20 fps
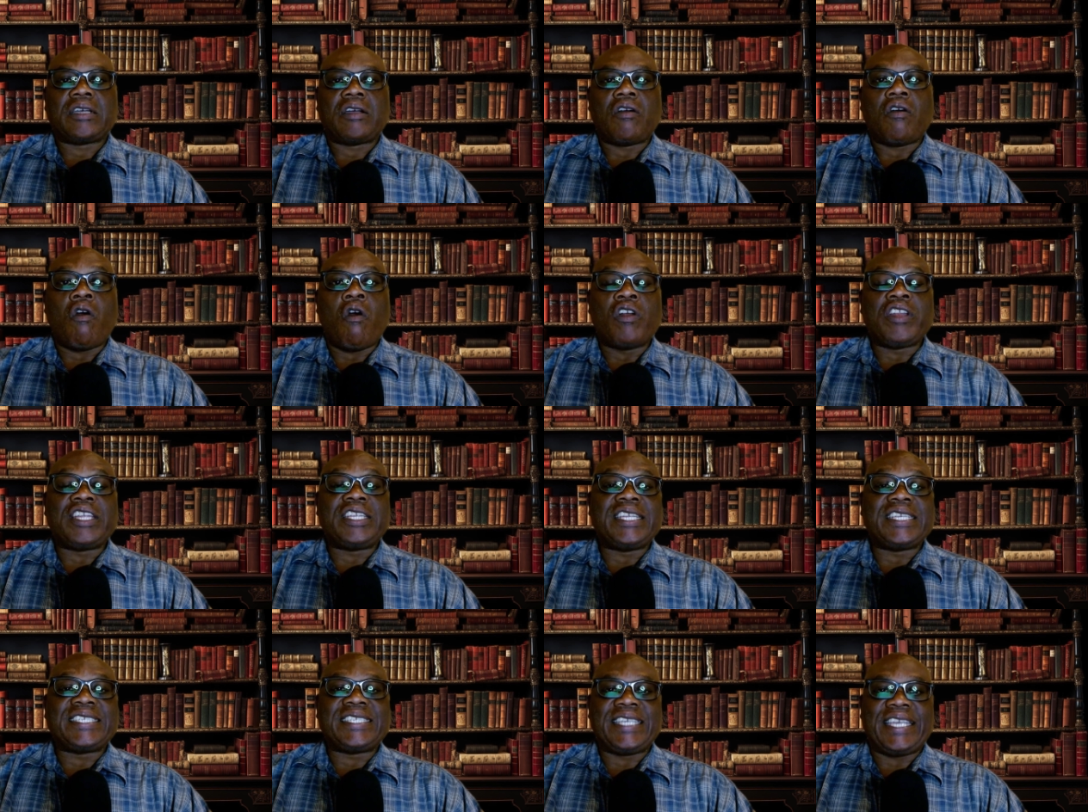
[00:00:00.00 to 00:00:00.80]
earlier
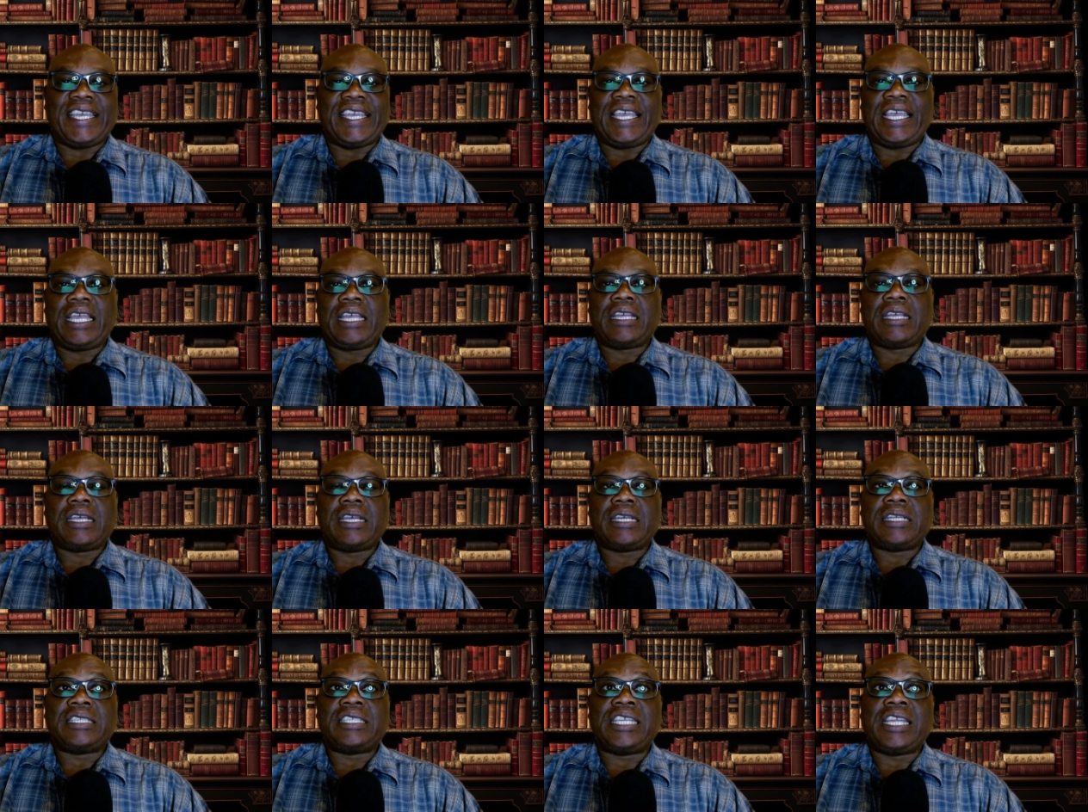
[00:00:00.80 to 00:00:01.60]
this year
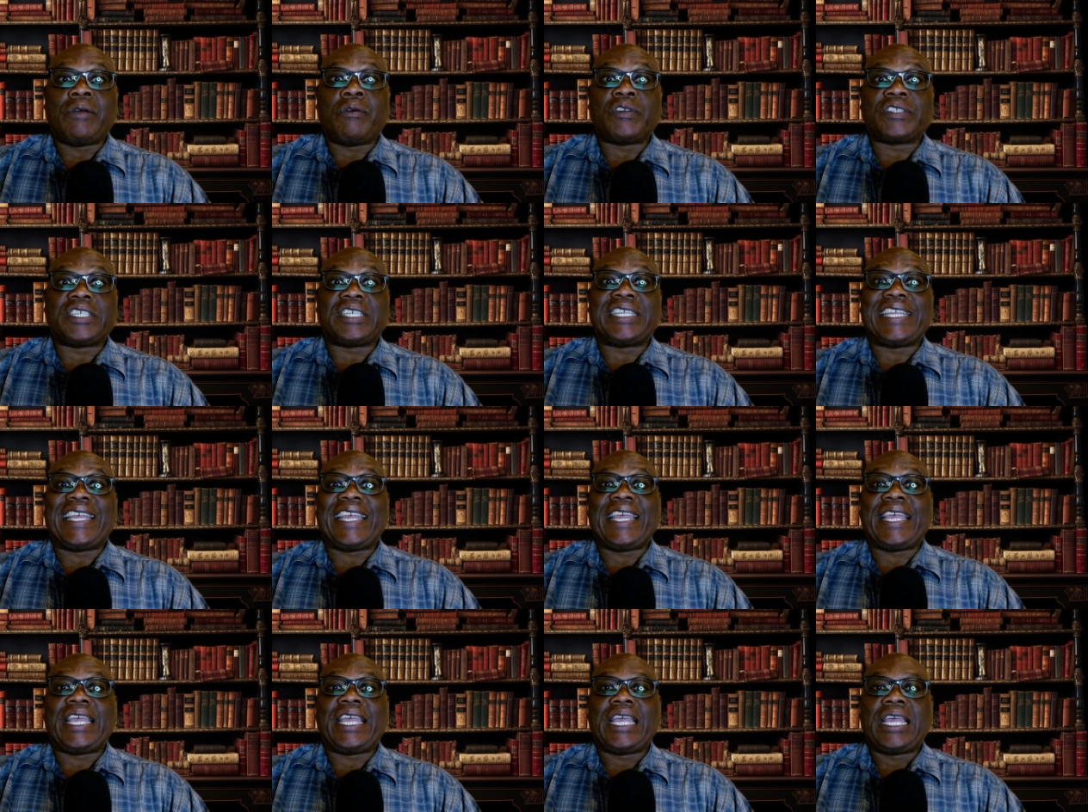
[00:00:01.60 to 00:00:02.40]
there was an
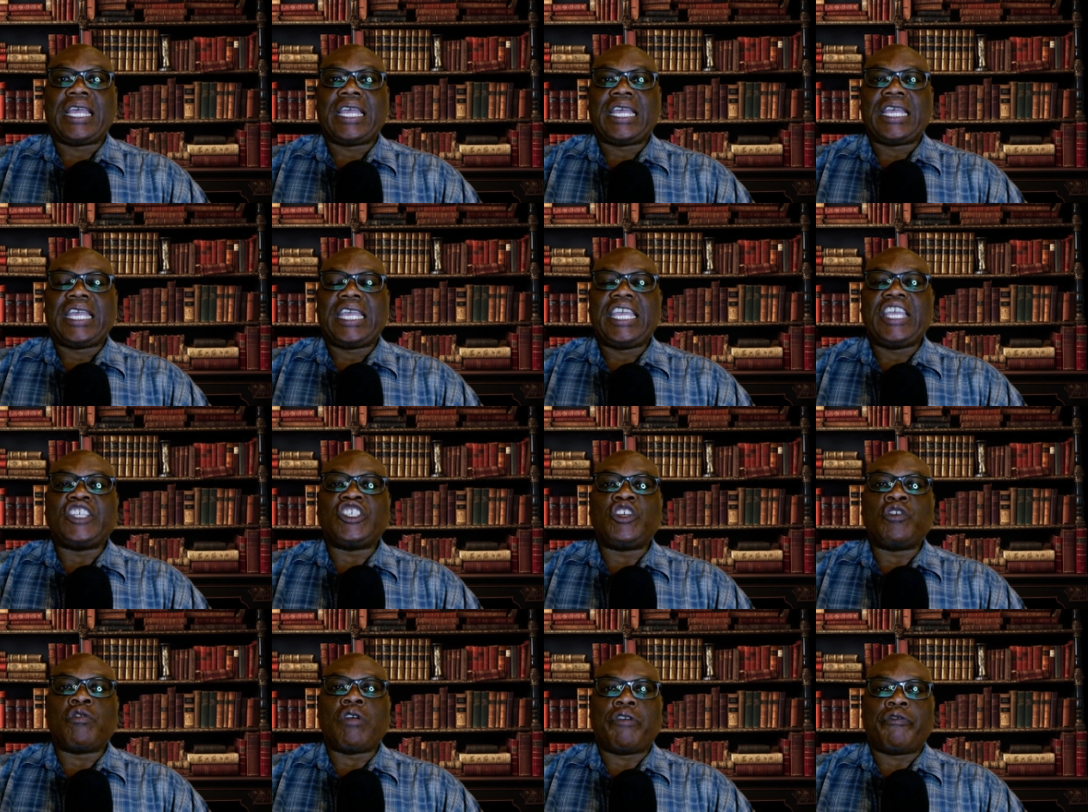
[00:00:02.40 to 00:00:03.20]
AG
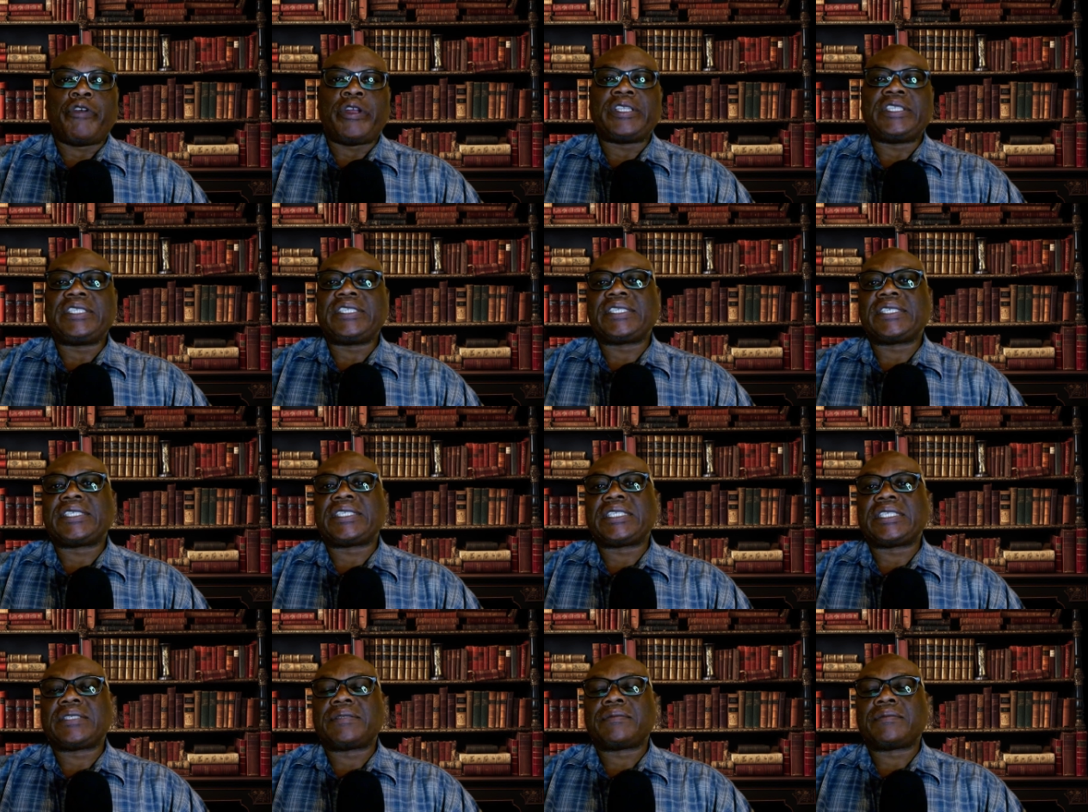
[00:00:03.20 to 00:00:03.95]
reference